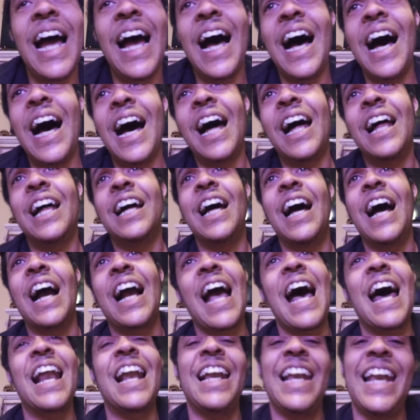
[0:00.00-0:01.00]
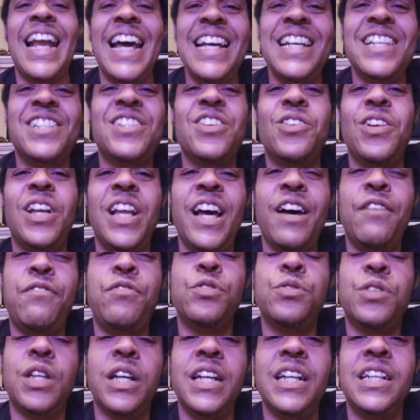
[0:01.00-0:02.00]
I got a laser
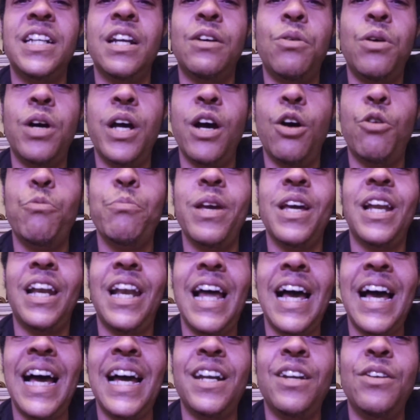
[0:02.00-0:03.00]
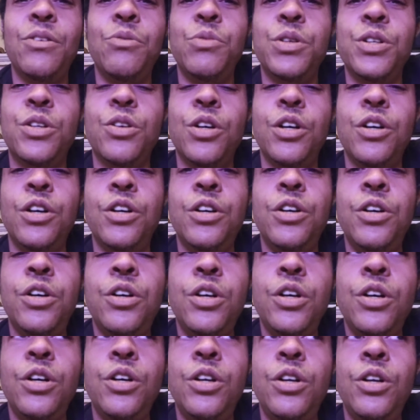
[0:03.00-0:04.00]
level thing that will help me align it with the
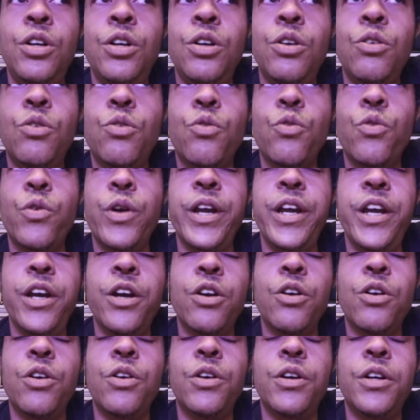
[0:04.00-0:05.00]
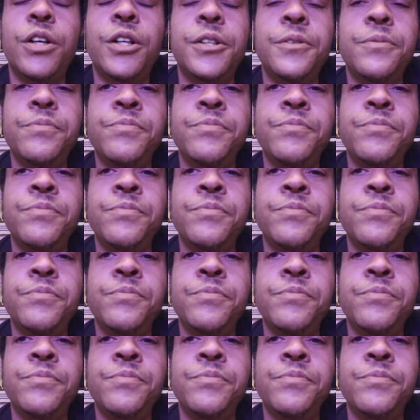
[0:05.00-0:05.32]
rear